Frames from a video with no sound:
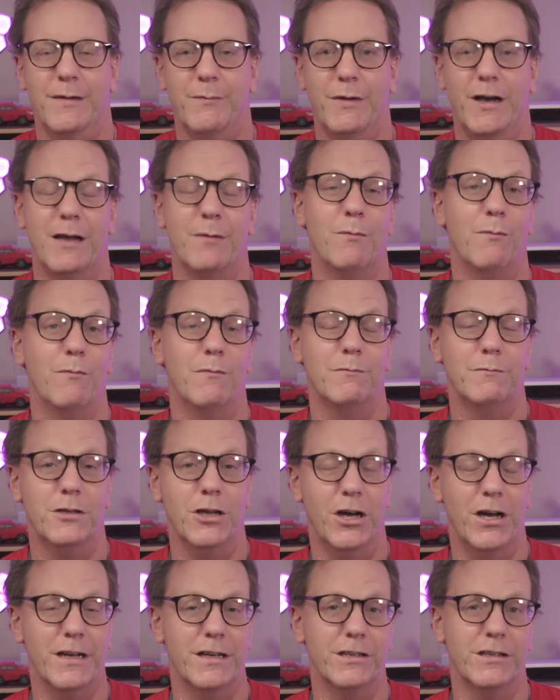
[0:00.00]
And my
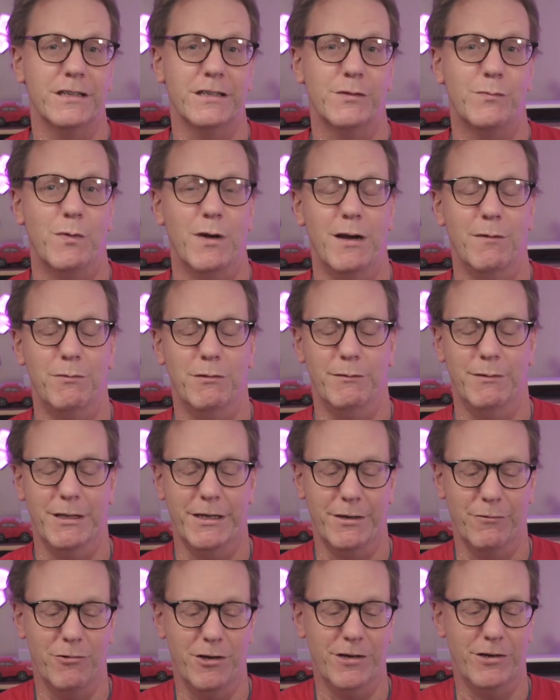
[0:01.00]
daughter is
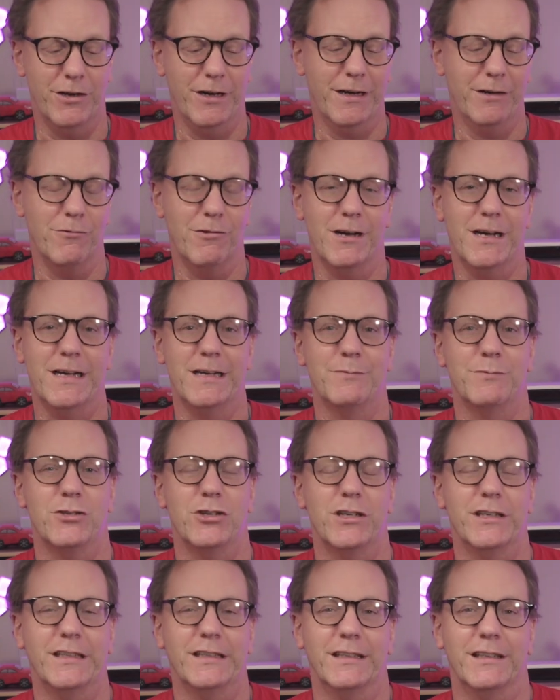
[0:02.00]
probably wondering why I'm
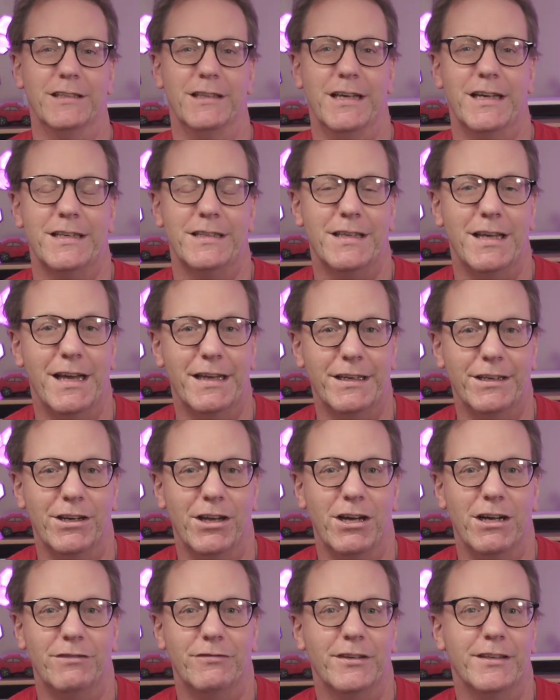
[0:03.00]
turning the lights on
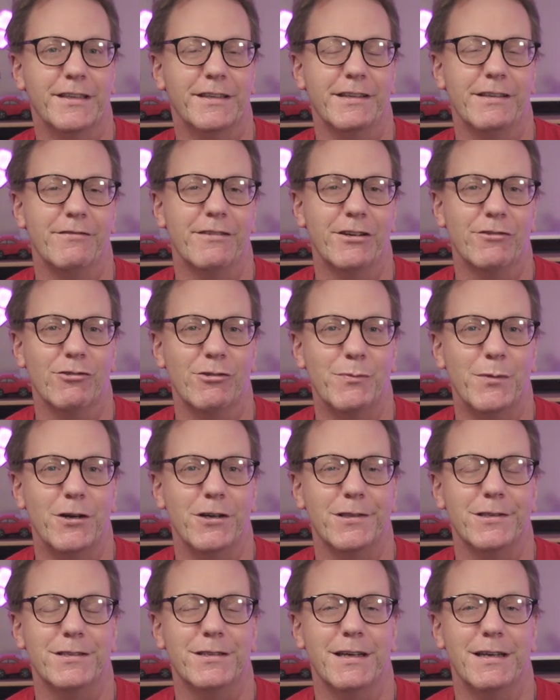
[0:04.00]
and off in the living room
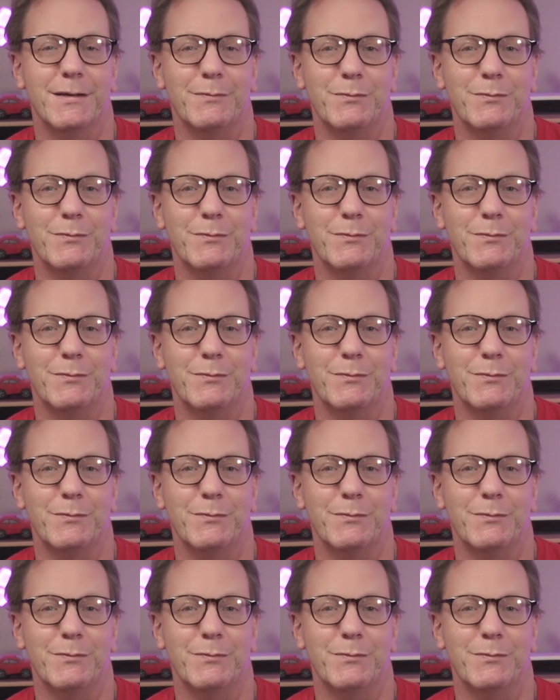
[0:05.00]
all the